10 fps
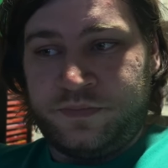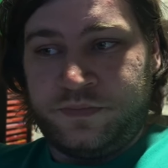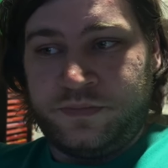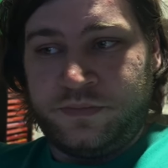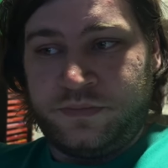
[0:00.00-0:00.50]

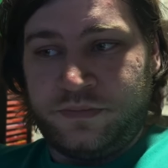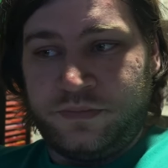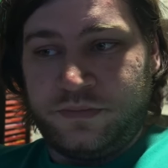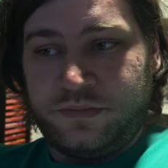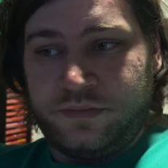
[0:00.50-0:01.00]

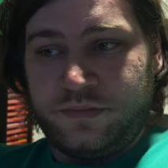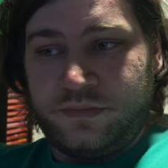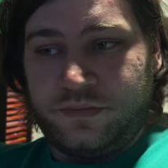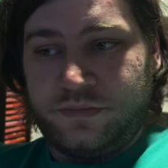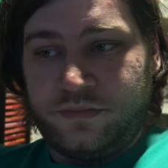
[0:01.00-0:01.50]

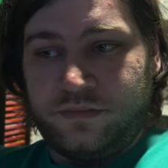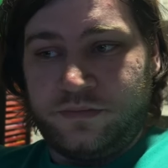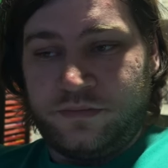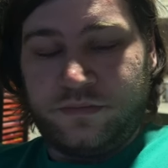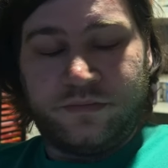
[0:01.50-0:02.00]

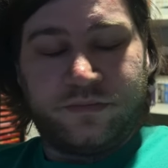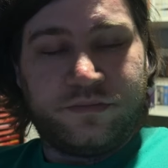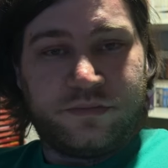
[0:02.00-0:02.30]
(no one is talking)